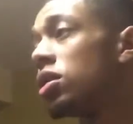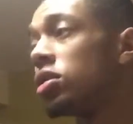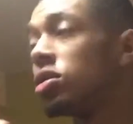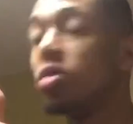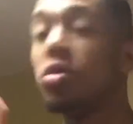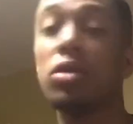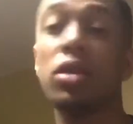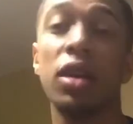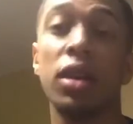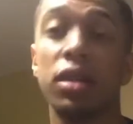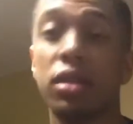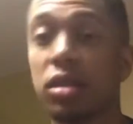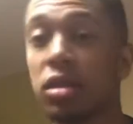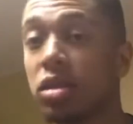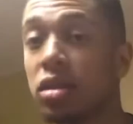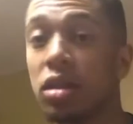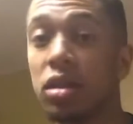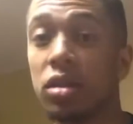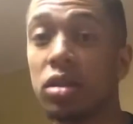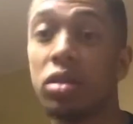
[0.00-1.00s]
do
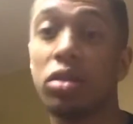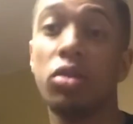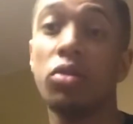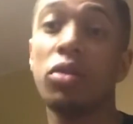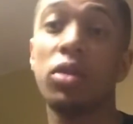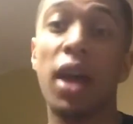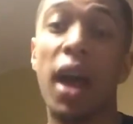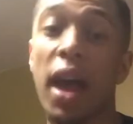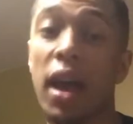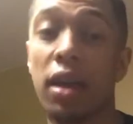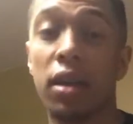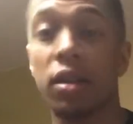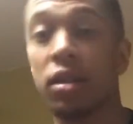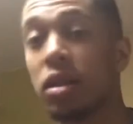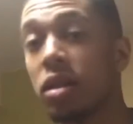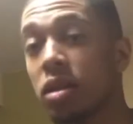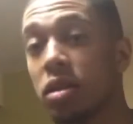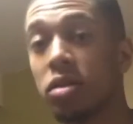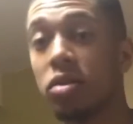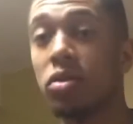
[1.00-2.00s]
this, do that,
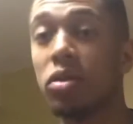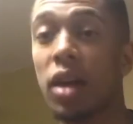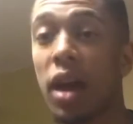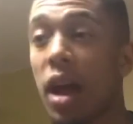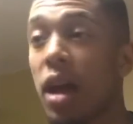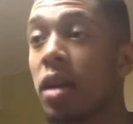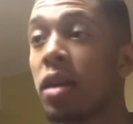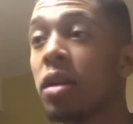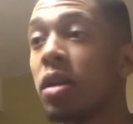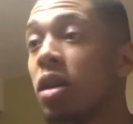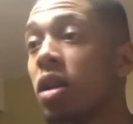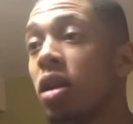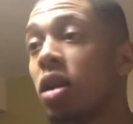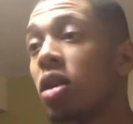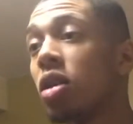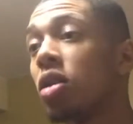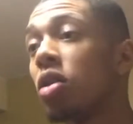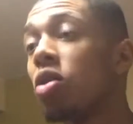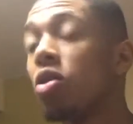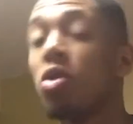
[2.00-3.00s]
do that,
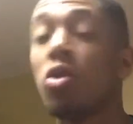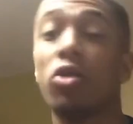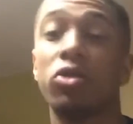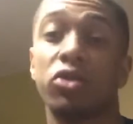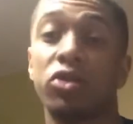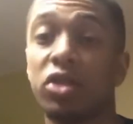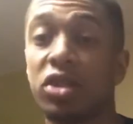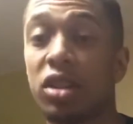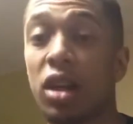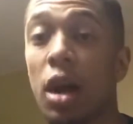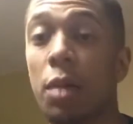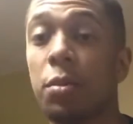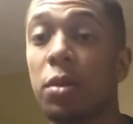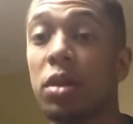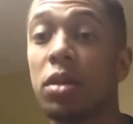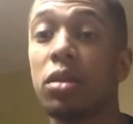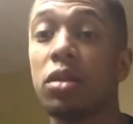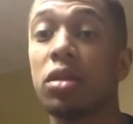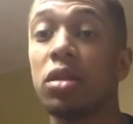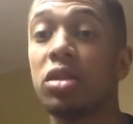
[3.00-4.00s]
go grocery
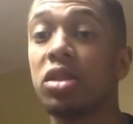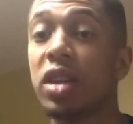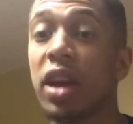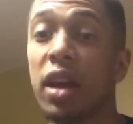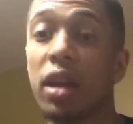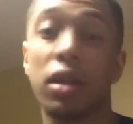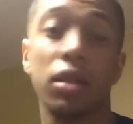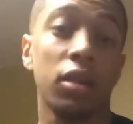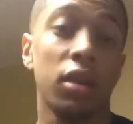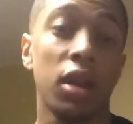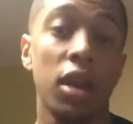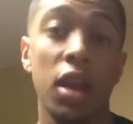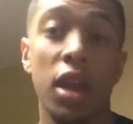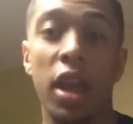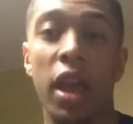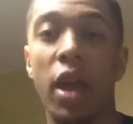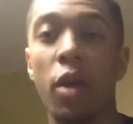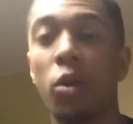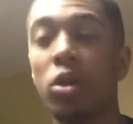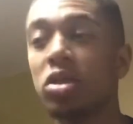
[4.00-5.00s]
shopping, check.
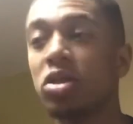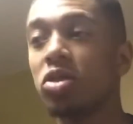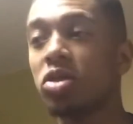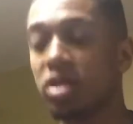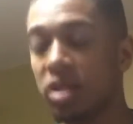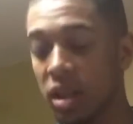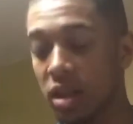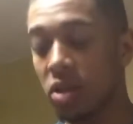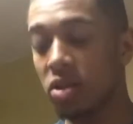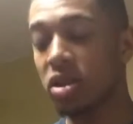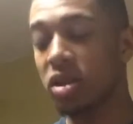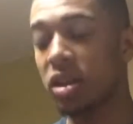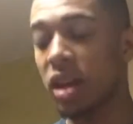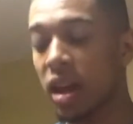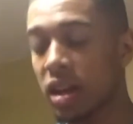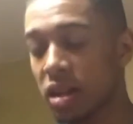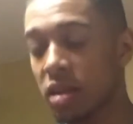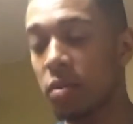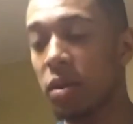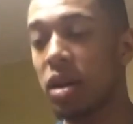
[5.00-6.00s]
And once you see those
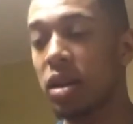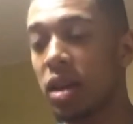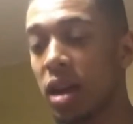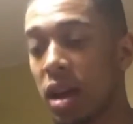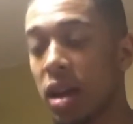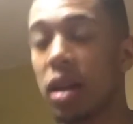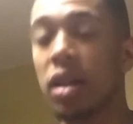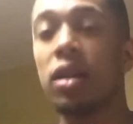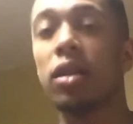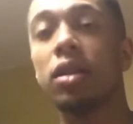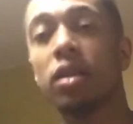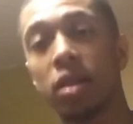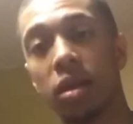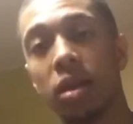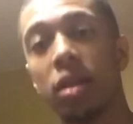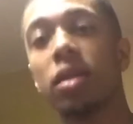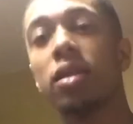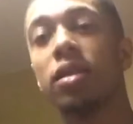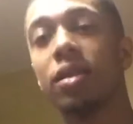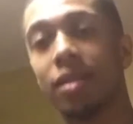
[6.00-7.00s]
checks, you're like, hey,
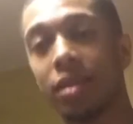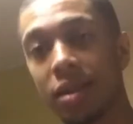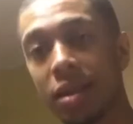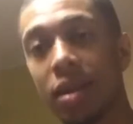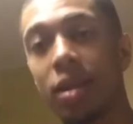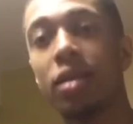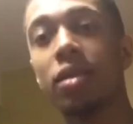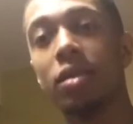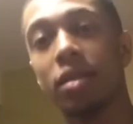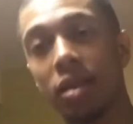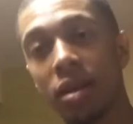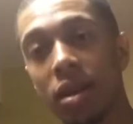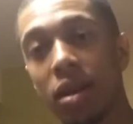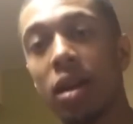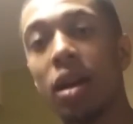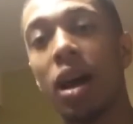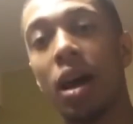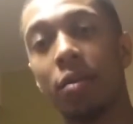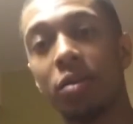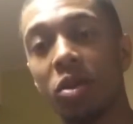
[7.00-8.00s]

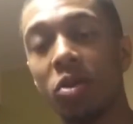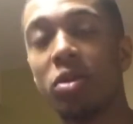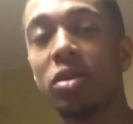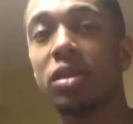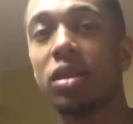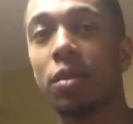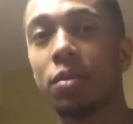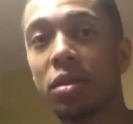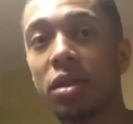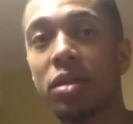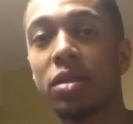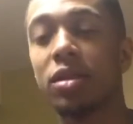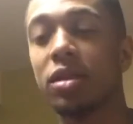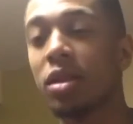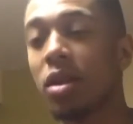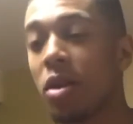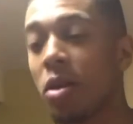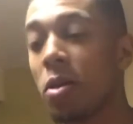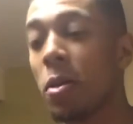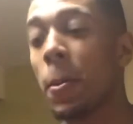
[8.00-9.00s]
I'm doing something.
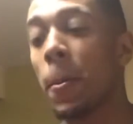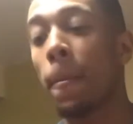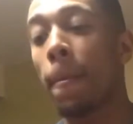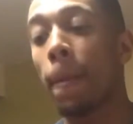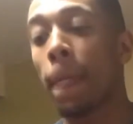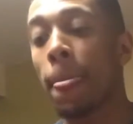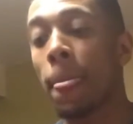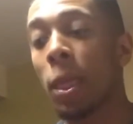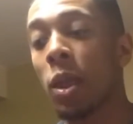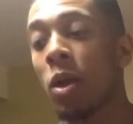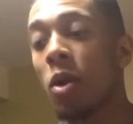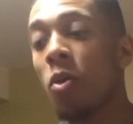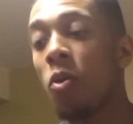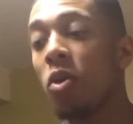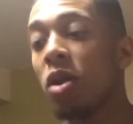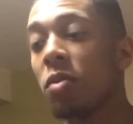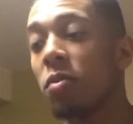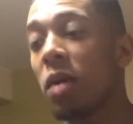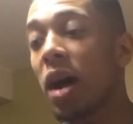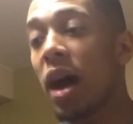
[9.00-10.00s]
So,
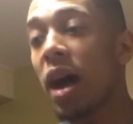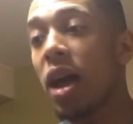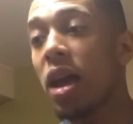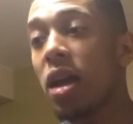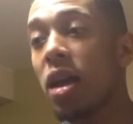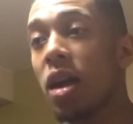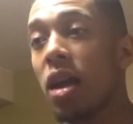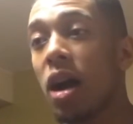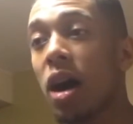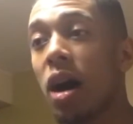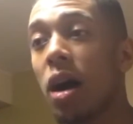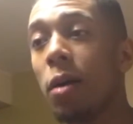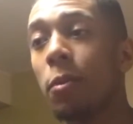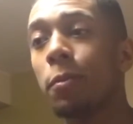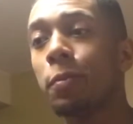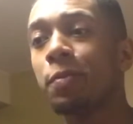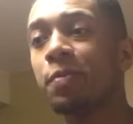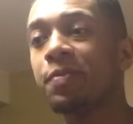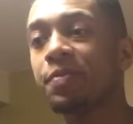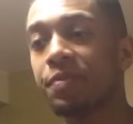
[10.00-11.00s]
one my,
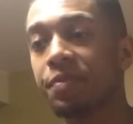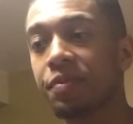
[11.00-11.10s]
um,